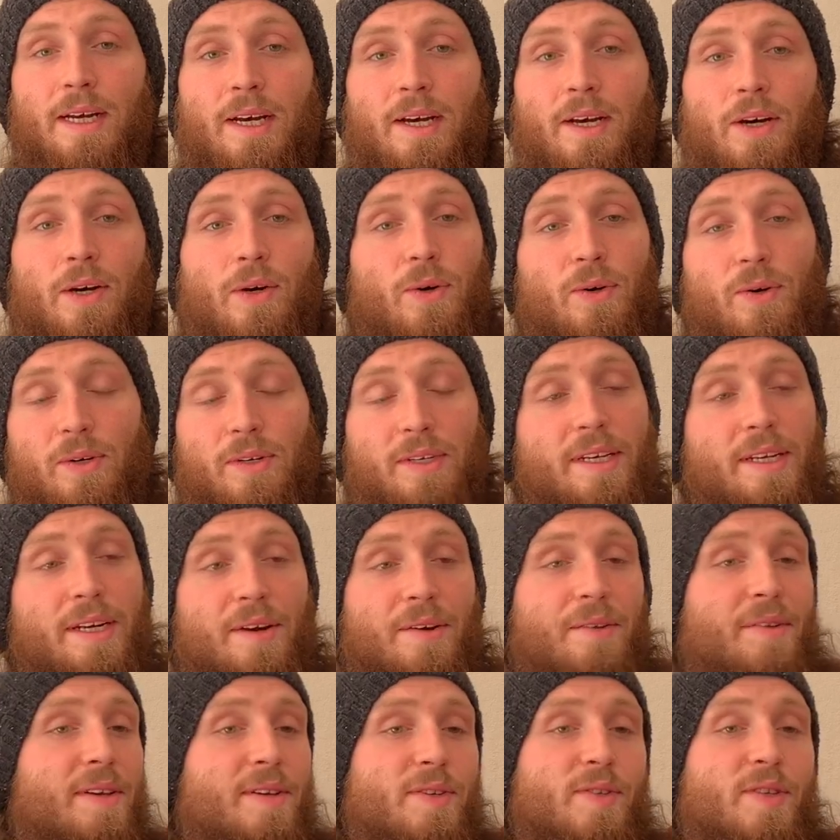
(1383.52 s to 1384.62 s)
Or,
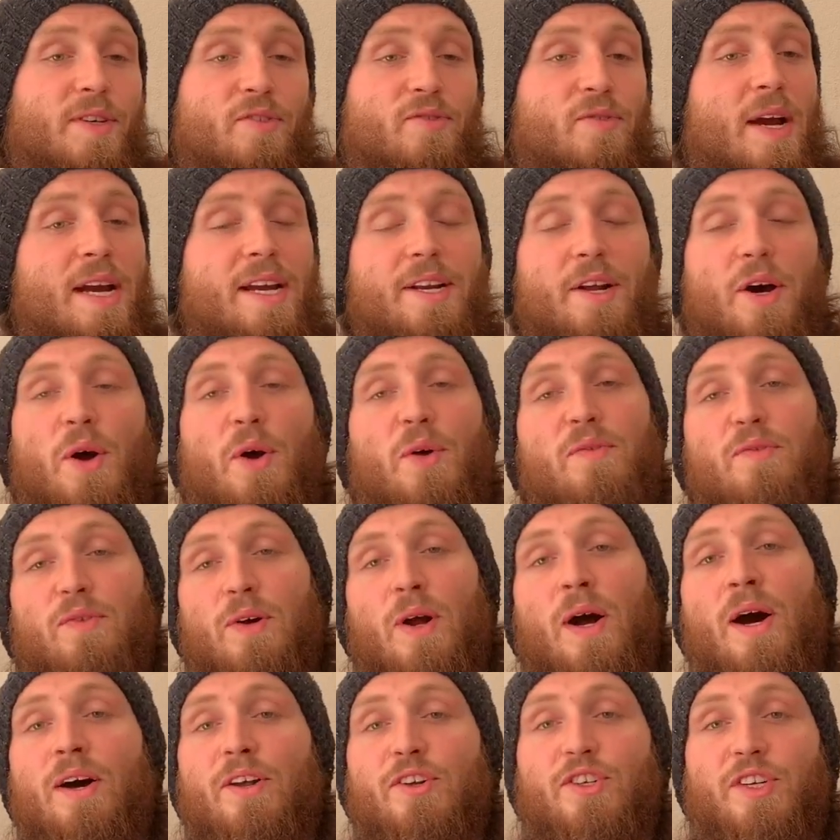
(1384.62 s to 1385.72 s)
there's the great
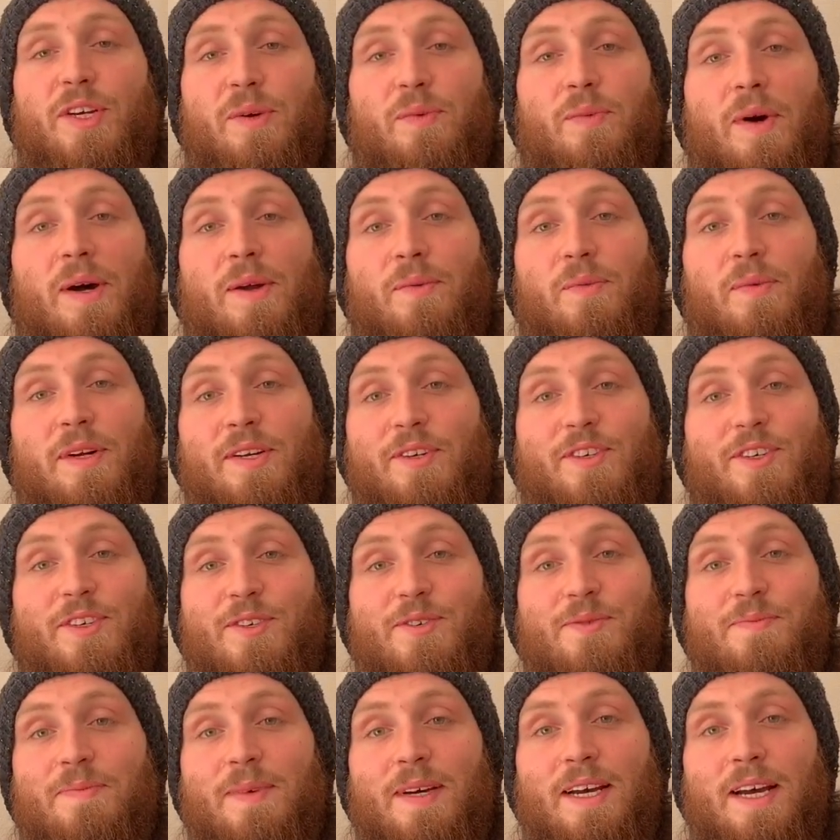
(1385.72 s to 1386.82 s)
overarching one, which is
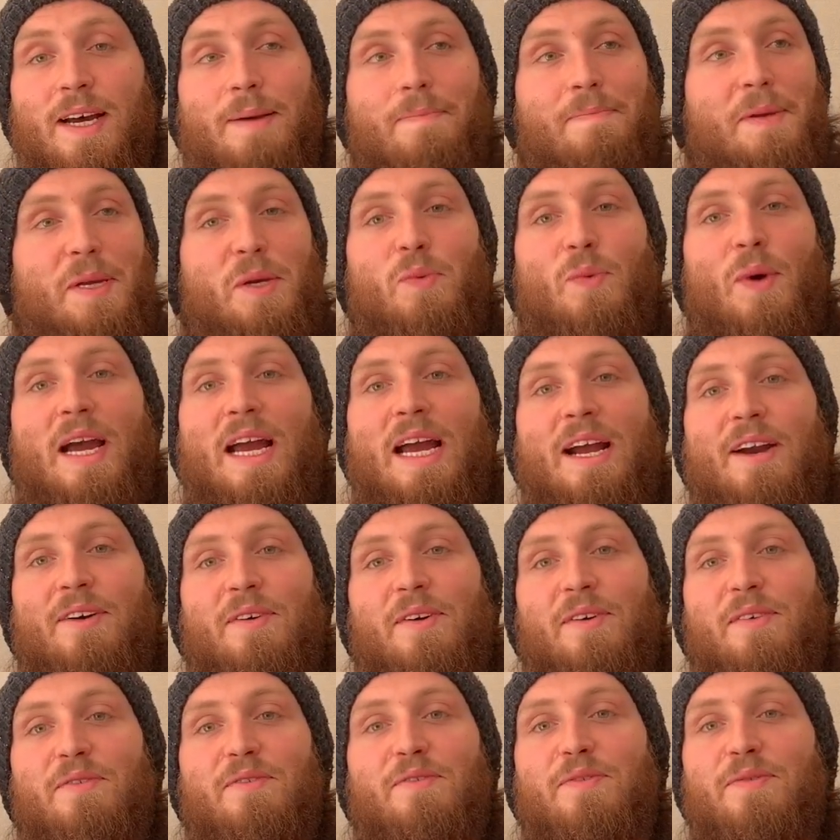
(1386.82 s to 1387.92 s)
beware
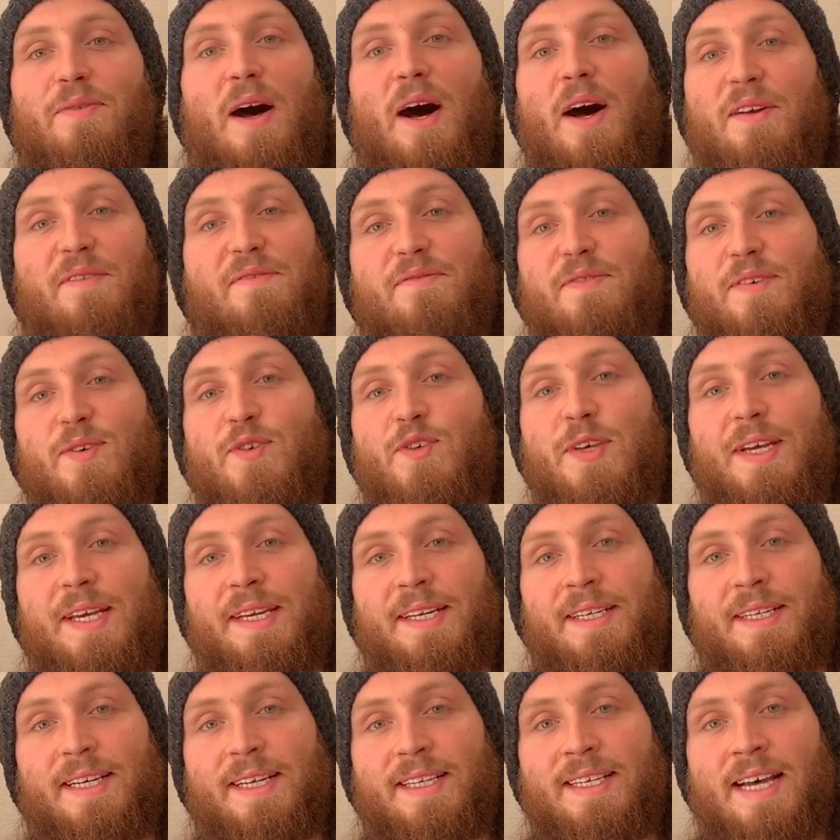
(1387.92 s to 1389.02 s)
of unforeseen
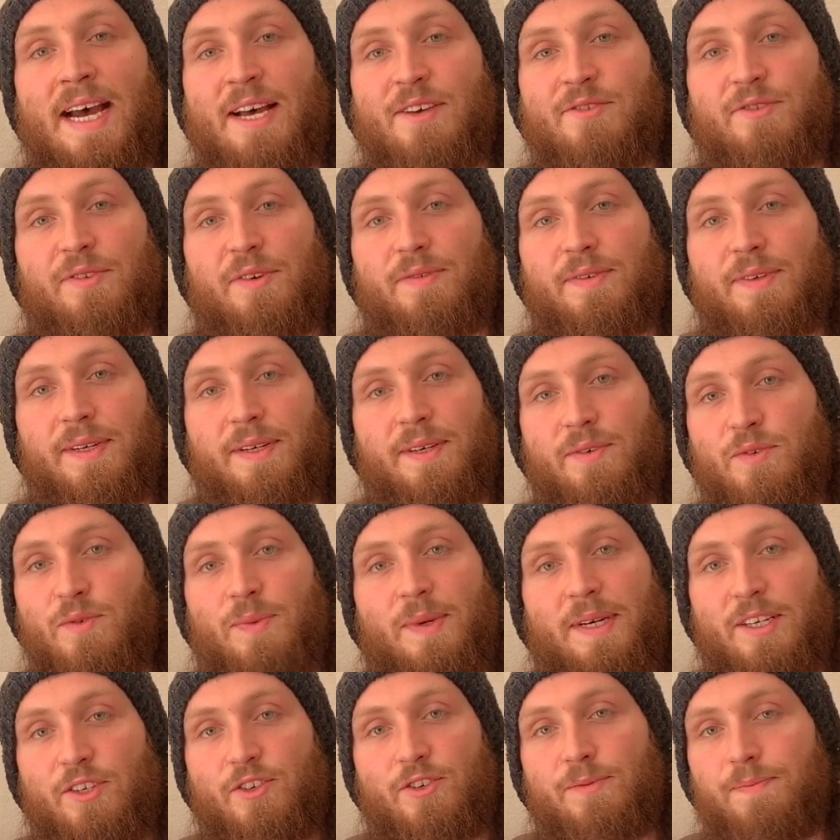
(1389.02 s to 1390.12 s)
catastrophes,
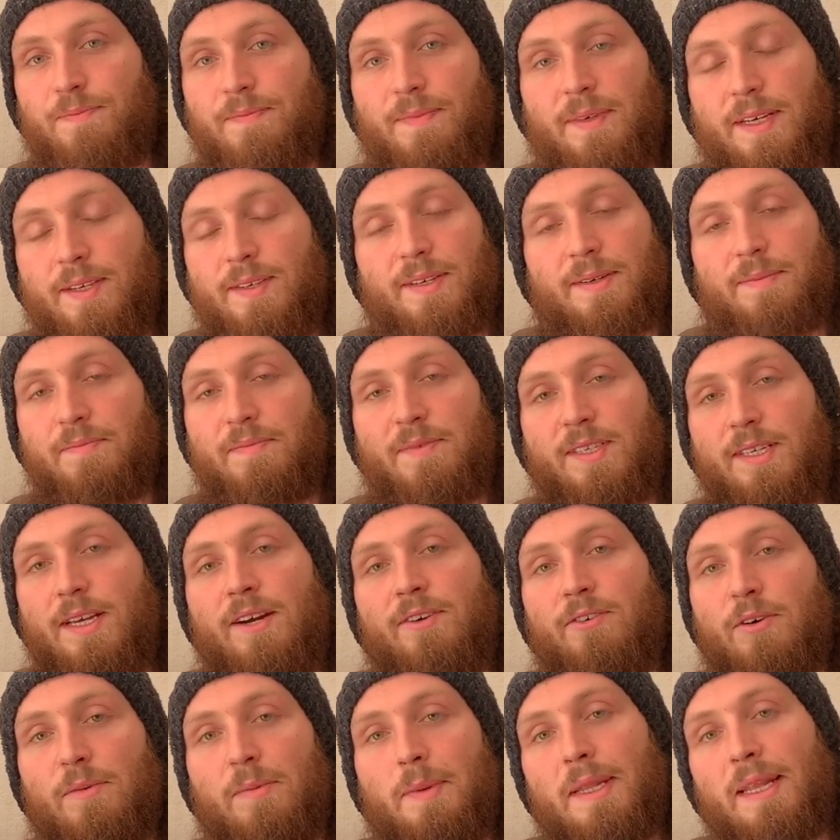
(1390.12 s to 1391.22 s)
which is a
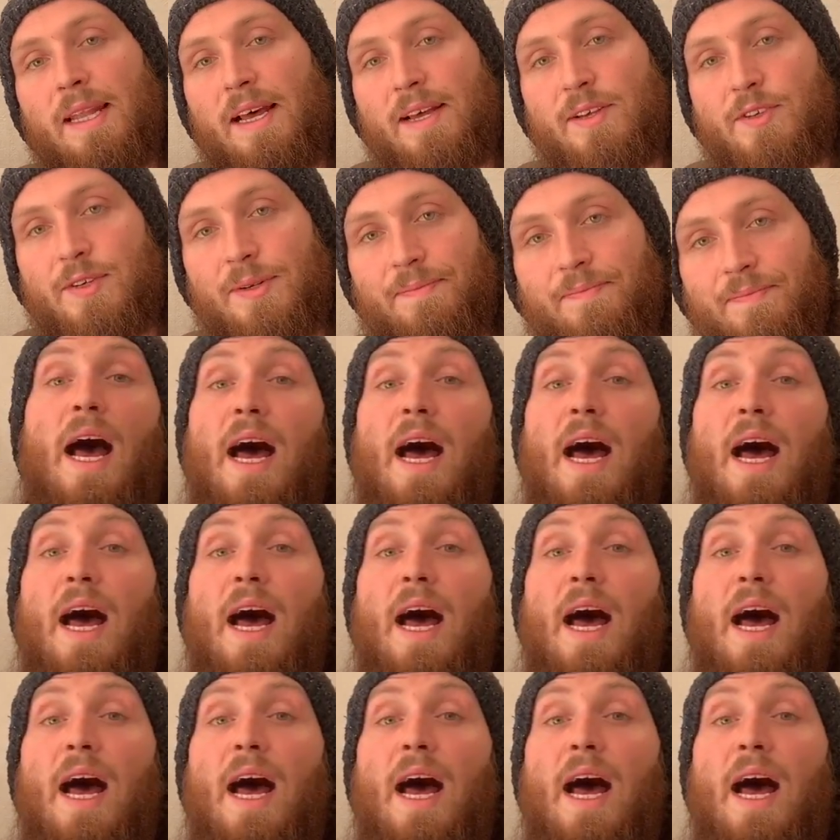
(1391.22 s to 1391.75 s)
terrible lesson.